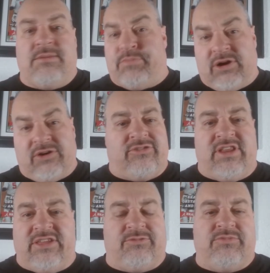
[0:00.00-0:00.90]
And
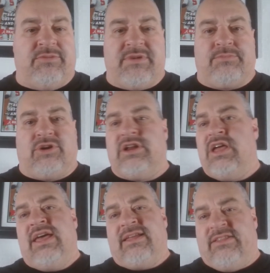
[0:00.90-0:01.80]
Damier Bird
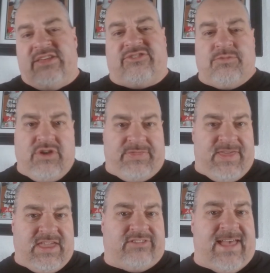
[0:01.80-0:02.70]
did some good
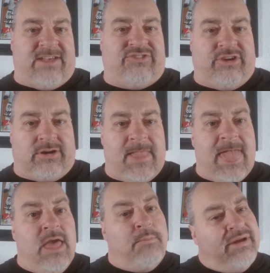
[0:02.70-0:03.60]
things last year.
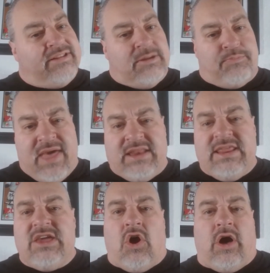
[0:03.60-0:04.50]
But
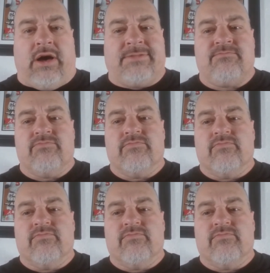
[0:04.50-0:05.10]
depending on